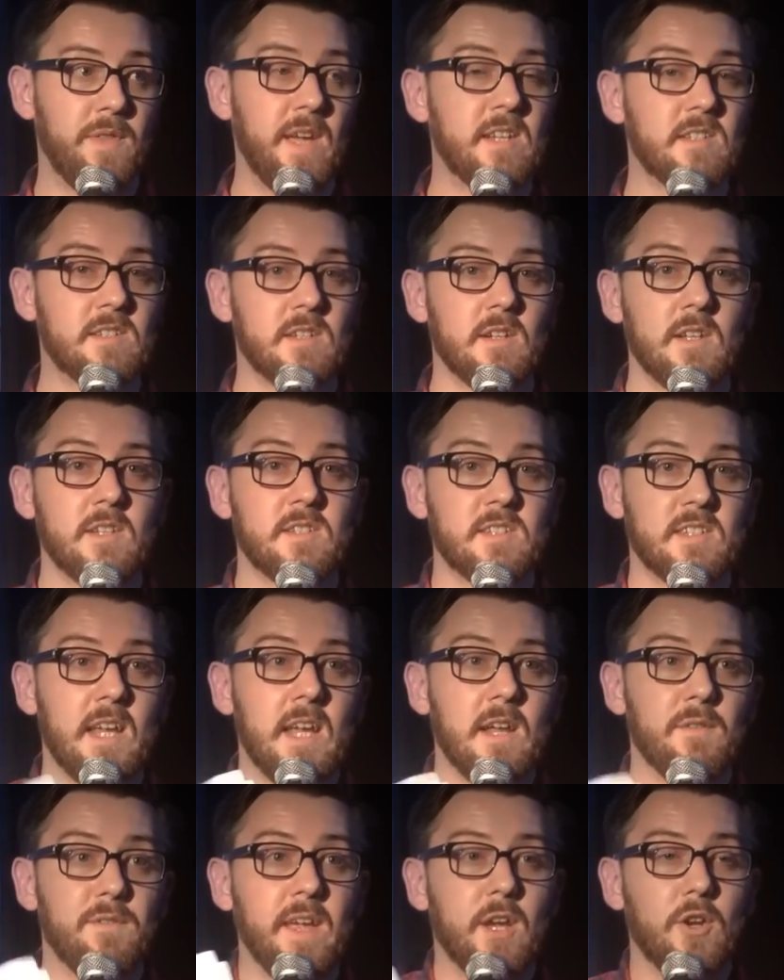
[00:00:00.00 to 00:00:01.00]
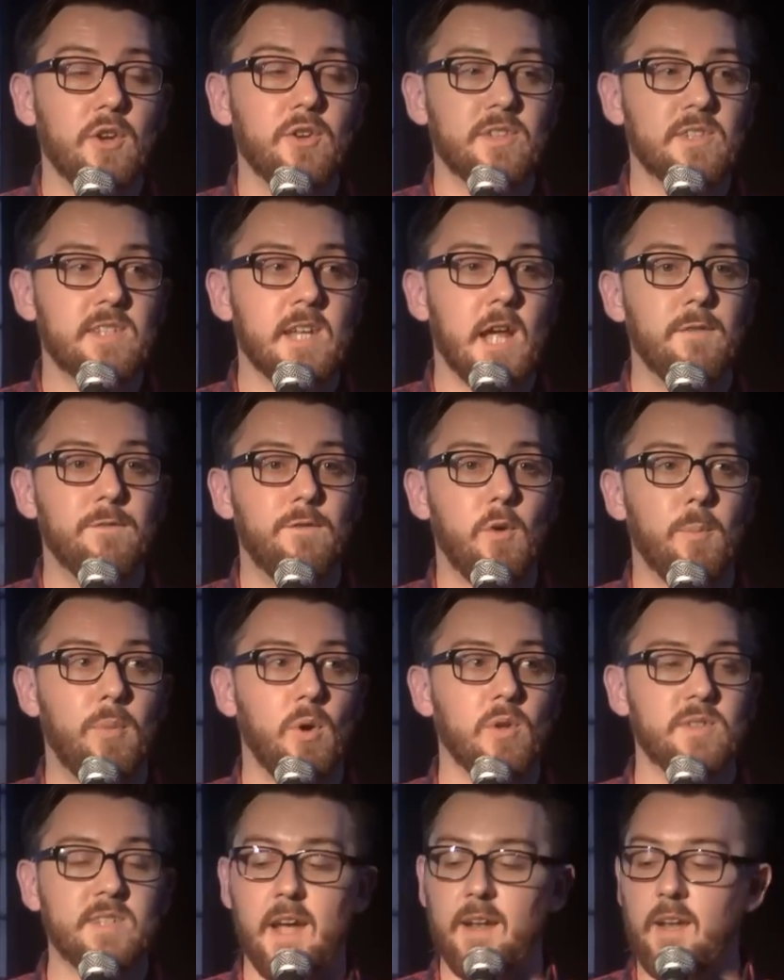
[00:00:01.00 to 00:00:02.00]
This, see if they can understand
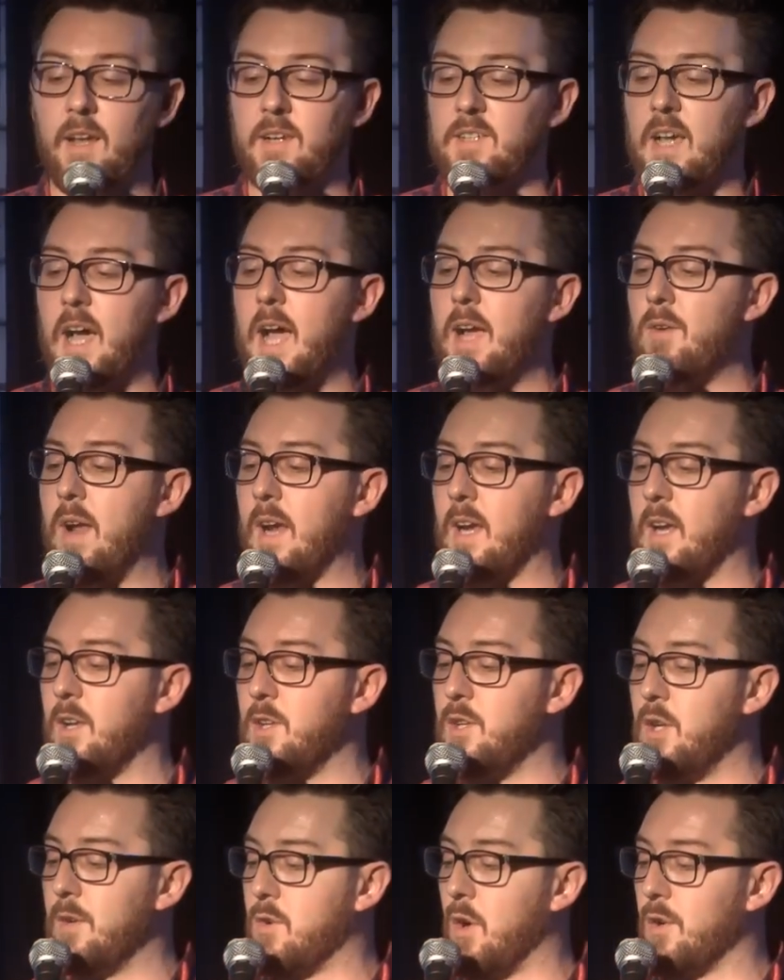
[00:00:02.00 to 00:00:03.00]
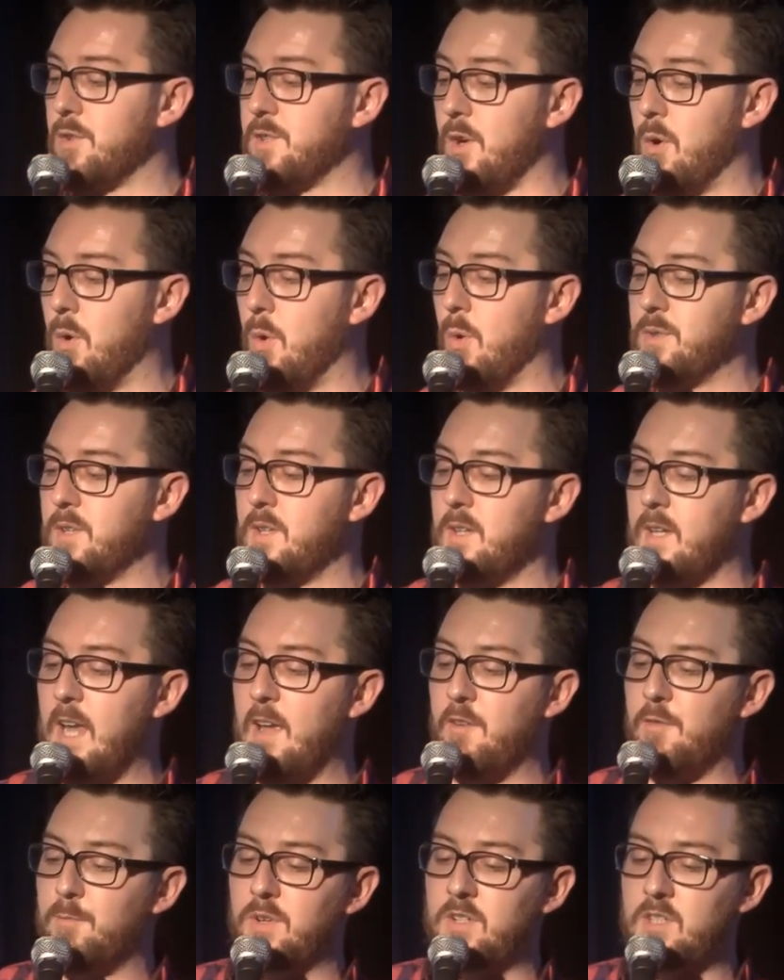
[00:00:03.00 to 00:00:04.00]
football tactics. I reckon you've got to hold and
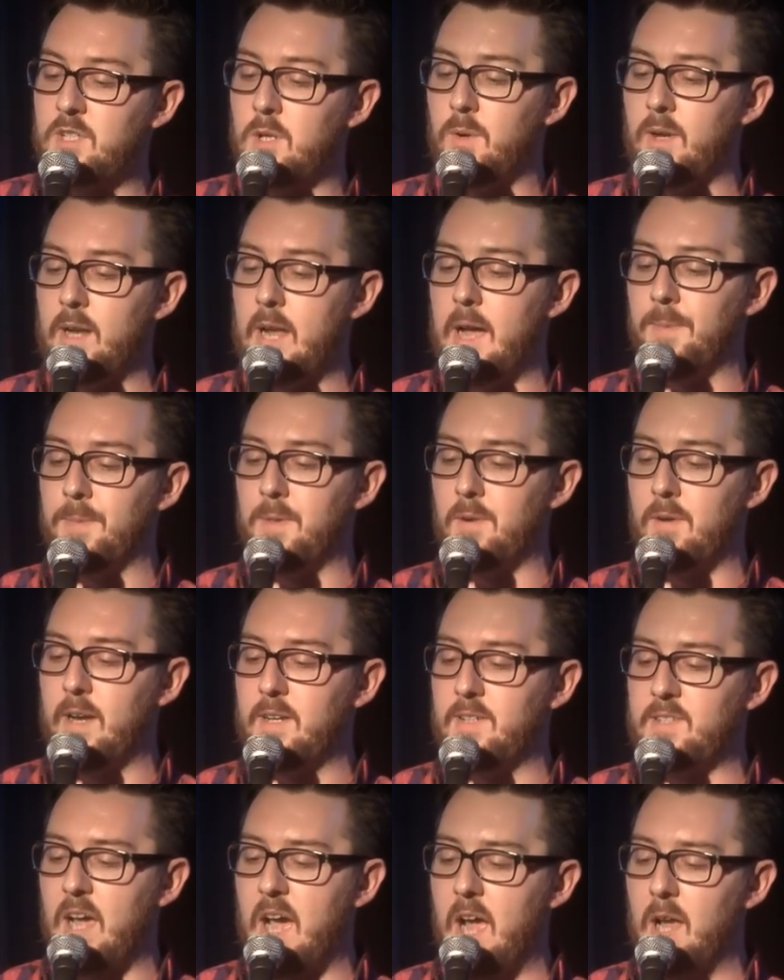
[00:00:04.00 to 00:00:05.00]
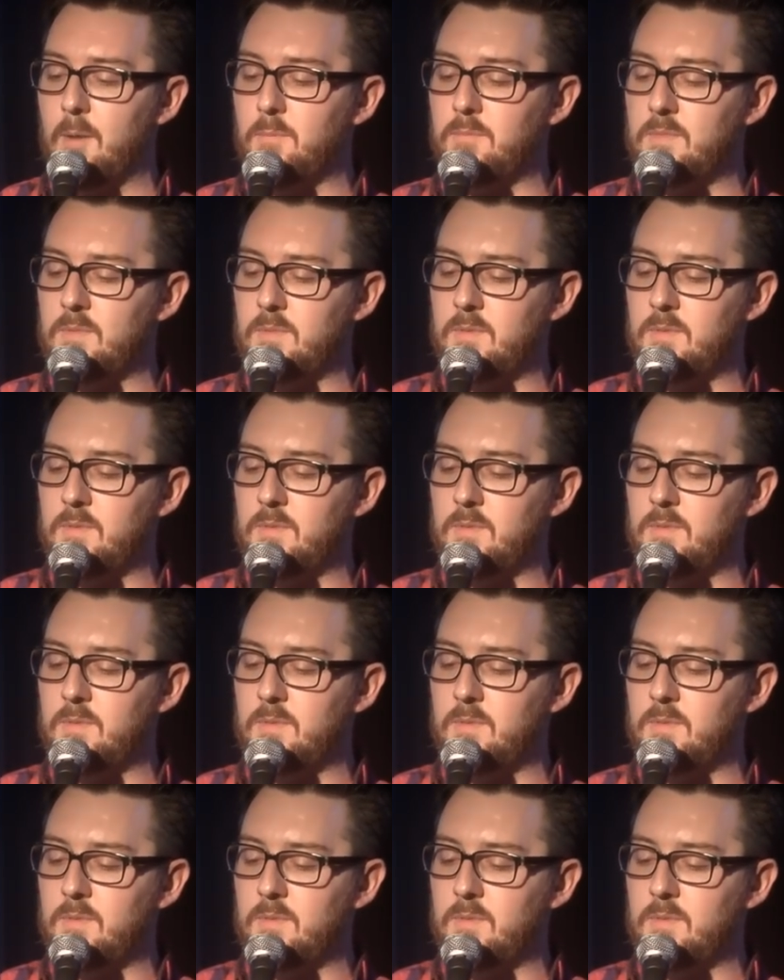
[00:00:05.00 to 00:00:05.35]
give, but do it at the right time.